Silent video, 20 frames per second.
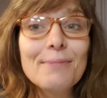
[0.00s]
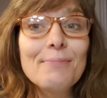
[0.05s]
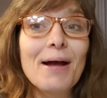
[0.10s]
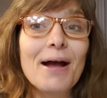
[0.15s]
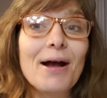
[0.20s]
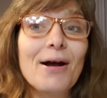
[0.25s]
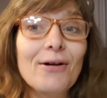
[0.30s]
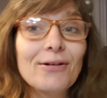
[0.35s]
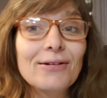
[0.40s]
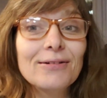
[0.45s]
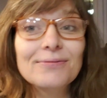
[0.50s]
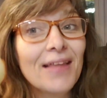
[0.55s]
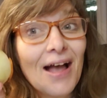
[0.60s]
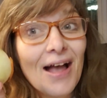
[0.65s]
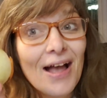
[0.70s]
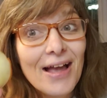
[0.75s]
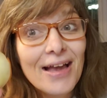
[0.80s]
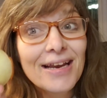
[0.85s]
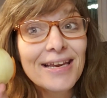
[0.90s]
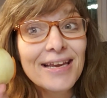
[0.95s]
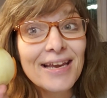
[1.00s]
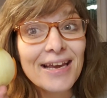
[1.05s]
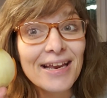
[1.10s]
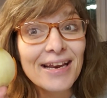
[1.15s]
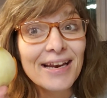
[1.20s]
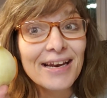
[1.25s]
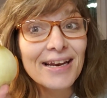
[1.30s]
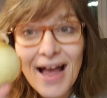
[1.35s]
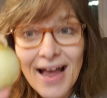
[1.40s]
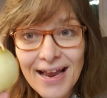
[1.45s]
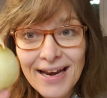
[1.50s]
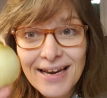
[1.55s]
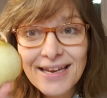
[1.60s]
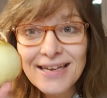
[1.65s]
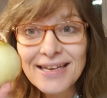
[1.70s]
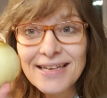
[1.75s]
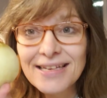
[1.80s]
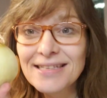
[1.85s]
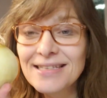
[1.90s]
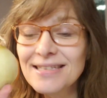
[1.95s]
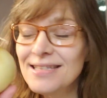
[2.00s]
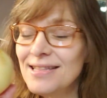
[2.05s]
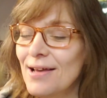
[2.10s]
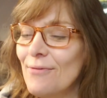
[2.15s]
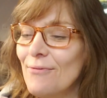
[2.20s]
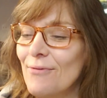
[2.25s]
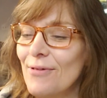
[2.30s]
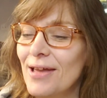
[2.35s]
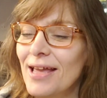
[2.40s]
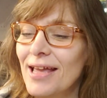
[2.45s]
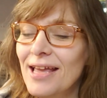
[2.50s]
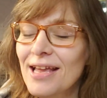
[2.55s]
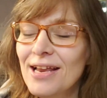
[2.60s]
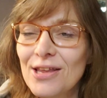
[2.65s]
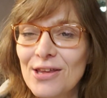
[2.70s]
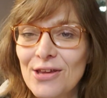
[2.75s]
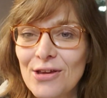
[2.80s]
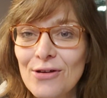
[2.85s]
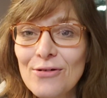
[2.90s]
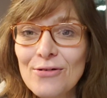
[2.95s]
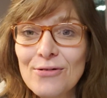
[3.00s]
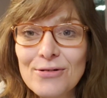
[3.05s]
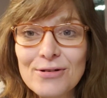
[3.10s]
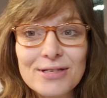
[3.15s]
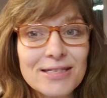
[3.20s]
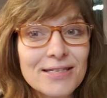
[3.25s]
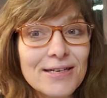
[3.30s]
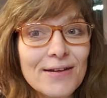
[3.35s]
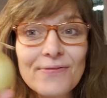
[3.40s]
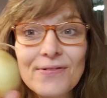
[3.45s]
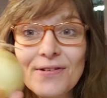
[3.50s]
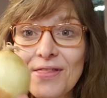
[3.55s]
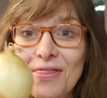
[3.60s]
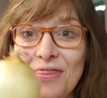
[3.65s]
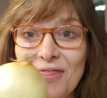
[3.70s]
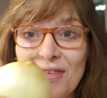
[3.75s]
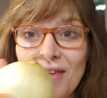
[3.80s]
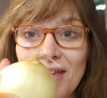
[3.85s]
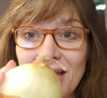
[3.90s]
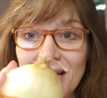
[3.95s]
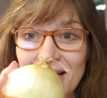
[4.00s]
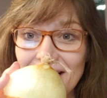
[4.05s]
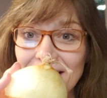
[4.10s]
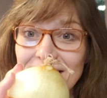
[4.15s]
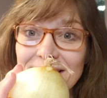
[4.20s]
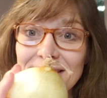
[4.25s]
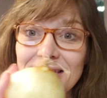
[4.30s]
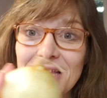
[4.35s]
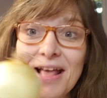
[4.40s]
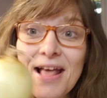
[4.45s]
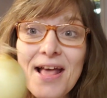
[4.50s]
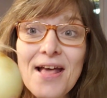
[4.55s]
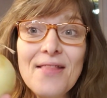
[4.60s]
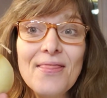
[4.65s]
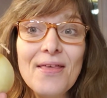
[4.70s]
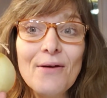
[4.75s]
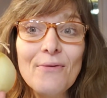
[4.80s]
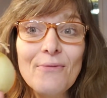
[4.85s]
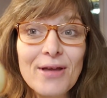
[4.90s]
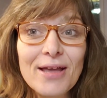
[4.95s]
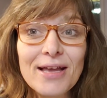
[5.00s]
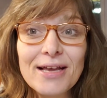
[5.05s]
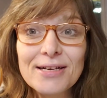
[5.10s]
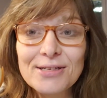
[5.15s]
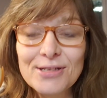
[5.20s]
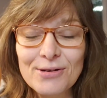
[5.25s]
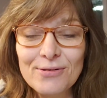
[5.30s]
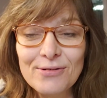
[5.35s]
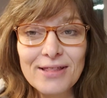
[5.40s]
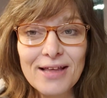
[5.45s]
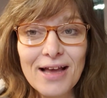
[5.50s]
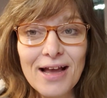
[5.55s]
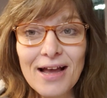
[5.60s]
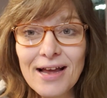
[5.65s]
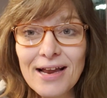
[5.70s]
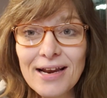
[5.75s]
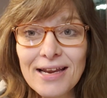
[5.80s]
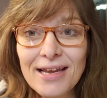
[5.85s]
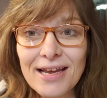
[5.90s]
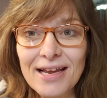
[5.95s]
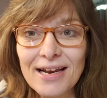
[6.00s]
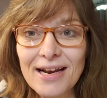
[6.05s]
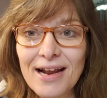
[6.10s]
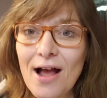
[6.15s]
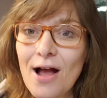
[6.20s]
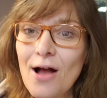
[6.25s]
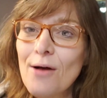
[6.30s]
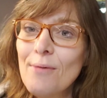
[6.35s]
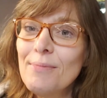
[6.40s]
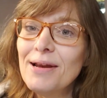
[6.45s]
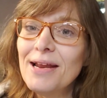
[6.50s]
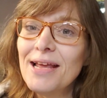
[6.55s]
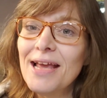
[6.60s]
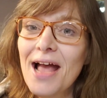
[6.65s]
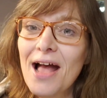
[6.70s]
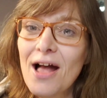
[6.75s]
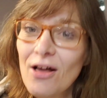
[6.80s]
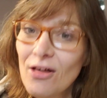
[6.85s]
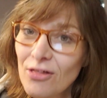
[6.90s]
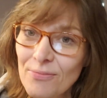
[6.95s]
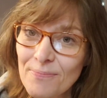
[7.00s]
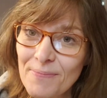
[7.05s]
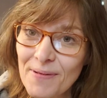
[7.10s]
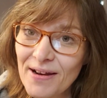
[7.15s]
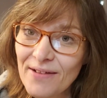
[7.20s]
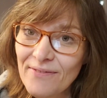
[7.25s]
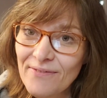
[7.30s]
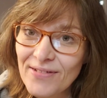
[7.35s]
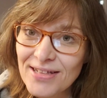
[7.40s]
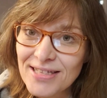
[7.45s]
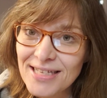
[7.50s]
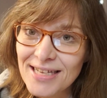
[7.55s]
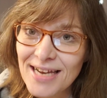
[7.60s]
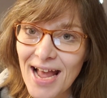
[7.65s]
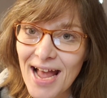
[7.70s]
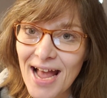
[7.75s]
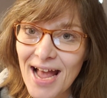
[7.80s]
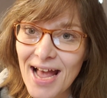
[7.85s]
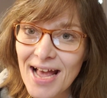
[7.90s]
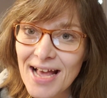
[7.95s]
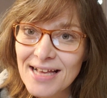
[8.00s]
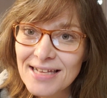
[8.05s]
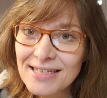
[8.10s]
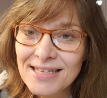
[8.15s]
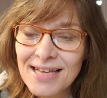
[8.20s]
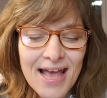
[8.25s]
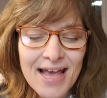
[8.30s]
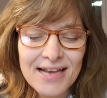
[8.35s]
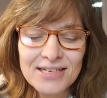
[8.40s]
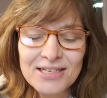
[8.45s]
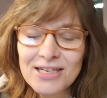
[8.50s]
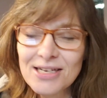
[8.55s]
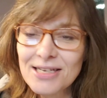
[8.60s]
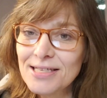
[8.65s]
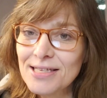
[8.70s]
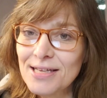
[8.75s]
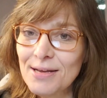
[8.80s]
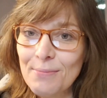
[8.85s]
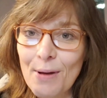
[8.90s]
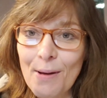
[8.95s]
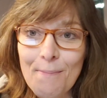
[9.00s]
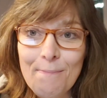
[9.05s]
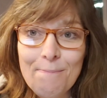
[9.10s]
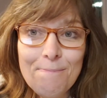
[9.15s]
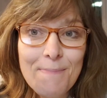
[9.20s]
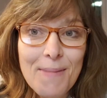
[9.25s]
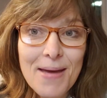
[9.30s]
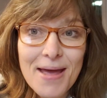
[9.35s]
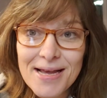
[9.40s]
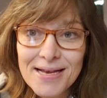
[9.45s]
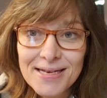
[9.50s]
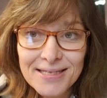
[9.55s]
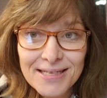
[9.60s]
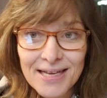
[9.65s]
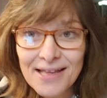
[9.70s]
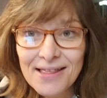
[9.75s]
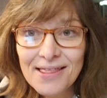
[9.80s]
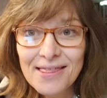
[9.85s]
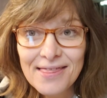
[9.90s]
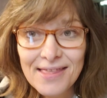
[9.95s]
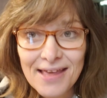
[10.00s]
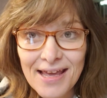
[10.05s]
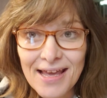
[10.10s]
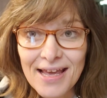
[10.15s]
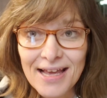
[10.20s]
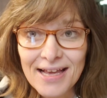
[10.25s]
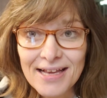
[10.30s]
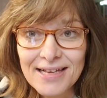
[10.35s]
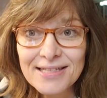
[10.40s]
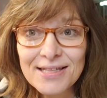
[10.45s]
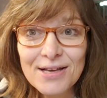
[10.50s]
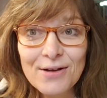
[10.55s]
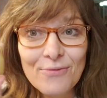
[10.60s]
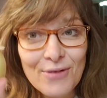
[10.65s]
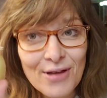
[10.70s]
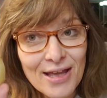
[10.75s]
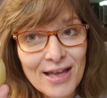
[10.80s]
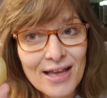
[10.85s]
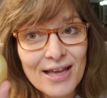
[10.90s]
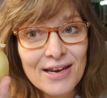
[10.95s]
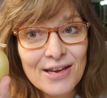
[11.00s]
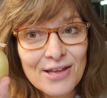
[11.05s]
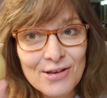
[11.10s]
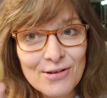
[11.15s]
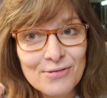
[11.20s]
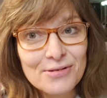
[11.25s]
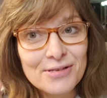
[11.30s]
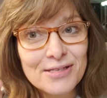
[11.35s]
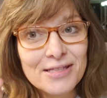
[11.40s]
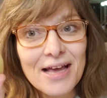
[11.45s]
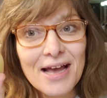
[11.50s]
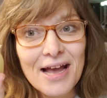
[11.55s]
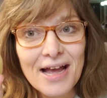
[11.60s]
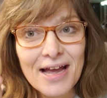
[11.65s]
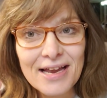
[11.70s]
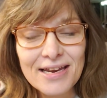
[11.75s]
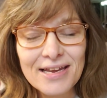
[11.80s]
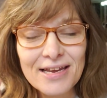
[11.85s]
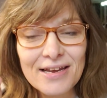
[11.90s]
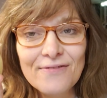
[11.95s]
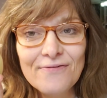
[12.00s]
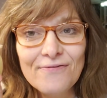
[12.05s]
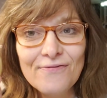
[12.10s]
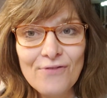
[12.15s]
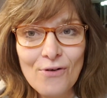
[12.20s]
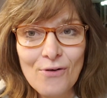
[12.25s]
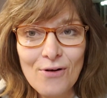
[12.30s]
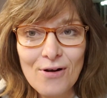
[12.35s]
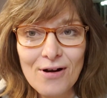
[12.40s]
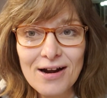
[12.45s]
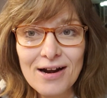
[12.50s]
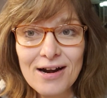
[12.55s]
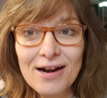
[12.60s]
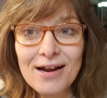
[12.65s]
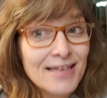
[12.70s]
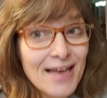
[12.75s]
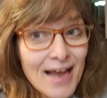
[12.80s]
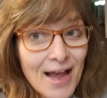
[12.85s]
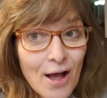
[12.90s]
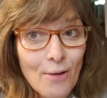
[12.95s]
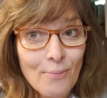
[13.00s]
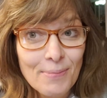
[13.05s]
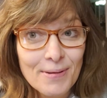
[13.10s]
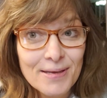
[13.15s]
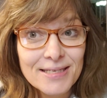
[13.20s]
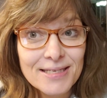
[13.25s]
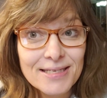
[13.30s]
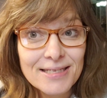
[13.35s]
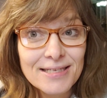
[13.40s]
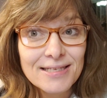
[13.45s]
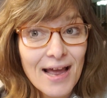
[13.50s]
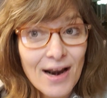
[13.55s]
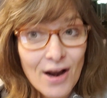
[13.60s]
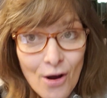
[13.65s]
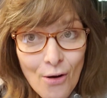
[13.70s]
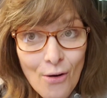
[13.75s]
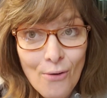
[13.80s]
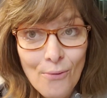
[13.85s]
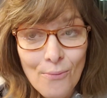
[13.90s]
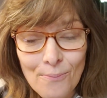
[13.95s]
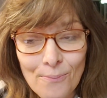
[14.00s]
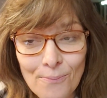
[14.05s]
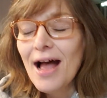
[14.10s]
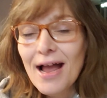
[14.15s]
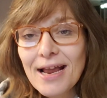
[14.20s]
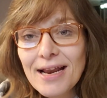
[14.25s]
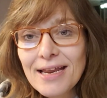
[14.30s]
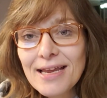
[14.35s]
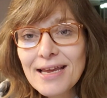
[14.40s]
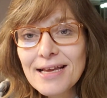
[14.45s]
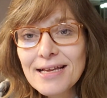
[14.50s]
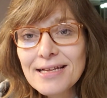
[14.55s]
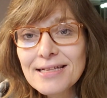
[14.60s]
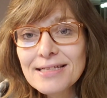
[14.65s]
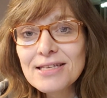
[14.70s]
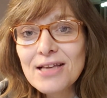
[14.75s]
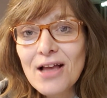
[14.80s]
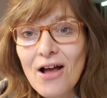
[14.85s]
about the onion onions that we can use, different things that we can do with the onion, how many health benefits it has, and just some amazing things that we can use the onion for to help us at home. Onions